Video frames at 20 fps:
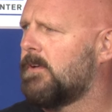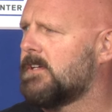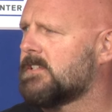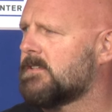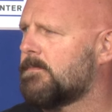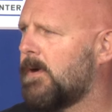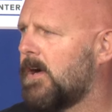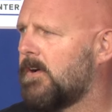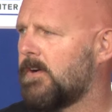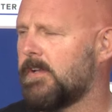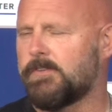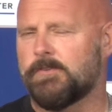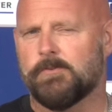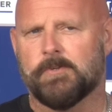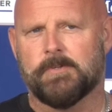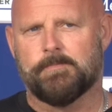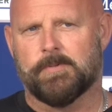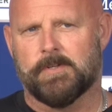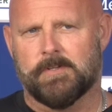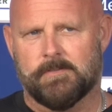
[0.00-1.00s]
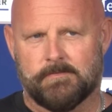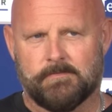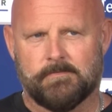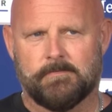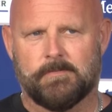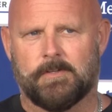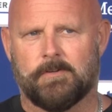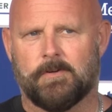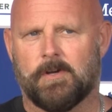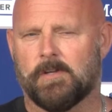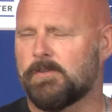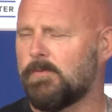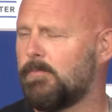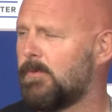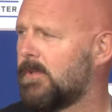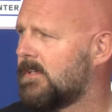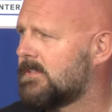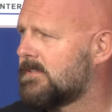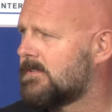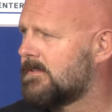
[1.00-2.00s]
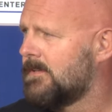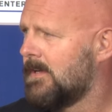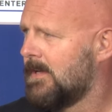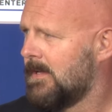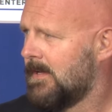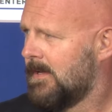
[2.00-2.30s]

plays a part into it. But, you know, ultimately, it's